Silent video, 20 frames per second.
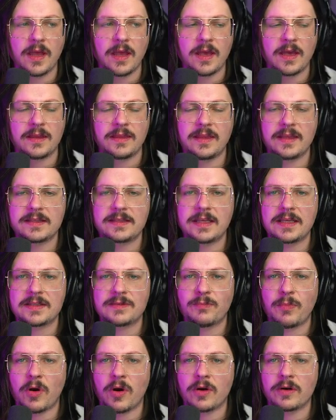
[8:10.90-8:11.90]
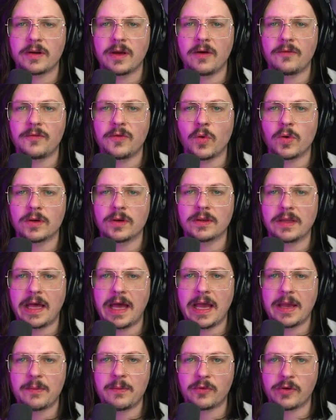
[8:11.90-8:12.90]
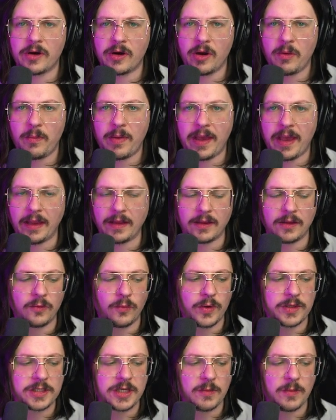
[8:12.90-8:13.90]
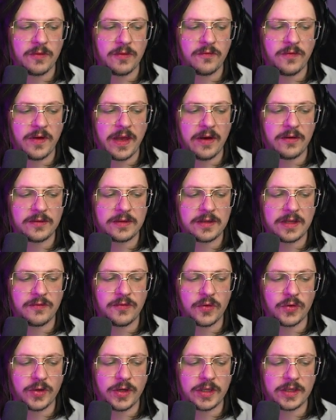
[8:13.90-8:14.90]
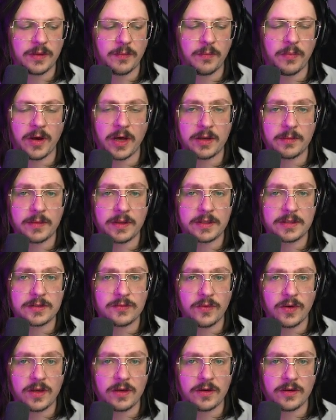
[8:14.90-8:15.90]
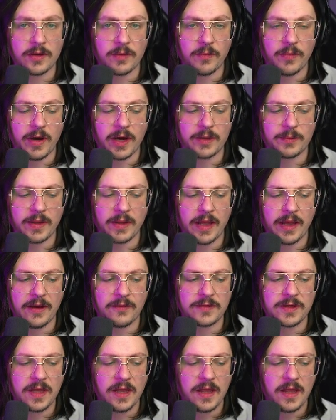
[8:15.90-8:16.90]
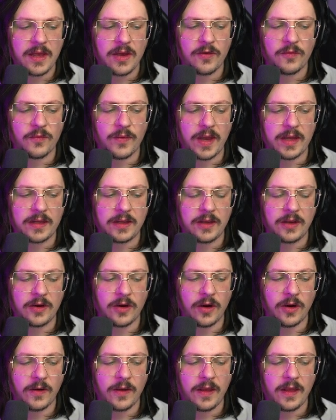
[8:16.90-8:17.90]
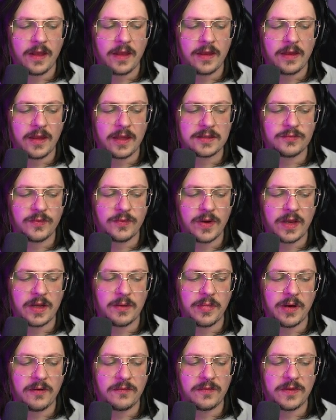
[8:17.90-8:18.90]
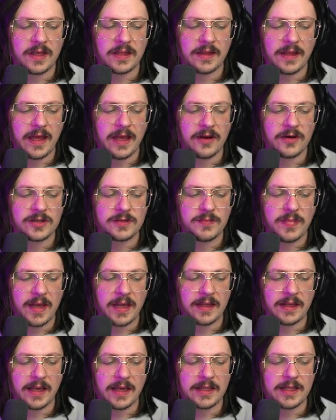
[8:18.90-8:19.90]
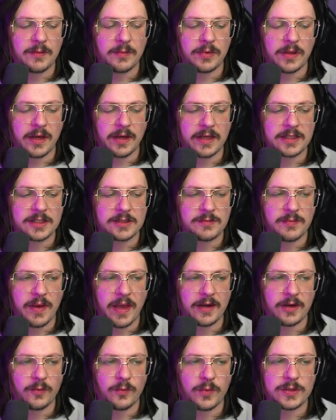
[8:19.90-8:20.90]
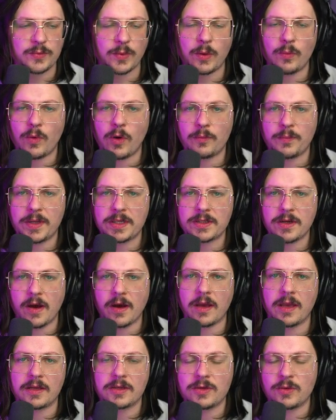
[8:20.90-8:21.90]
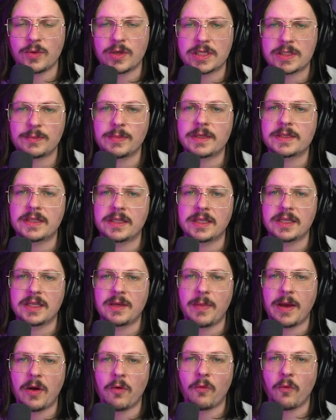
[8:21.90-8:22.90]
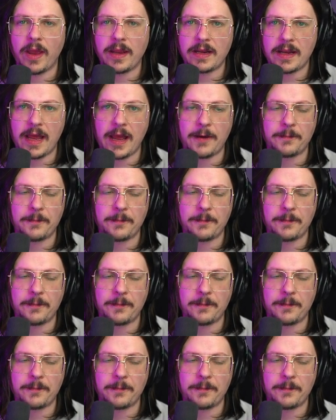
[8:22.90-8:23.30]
This is part of your library panel, which can be found if you look at the bottom of the screen on the bottom left, right here. It's right above the Layers panel and the Plugins panel, which we won't be talking too explicitly about right now.